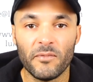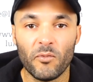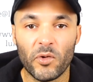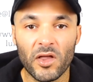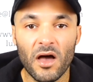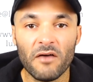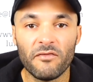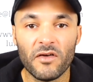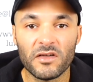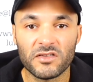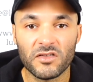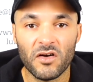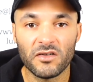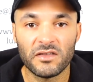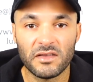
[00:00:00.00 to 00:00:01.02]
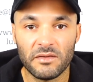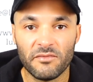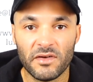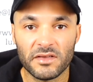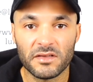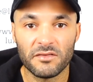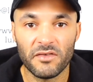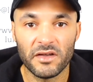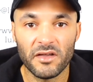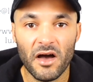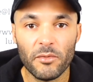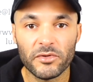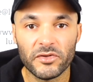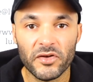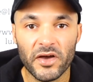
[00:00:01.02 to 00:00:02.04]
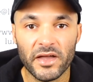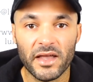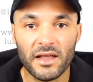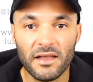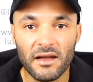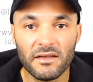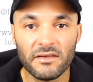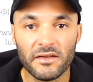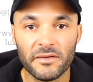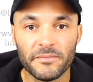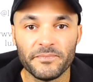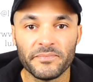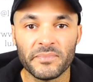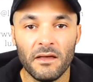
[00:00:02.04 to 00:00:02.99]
When I first started in rent to rent, I was looking in London.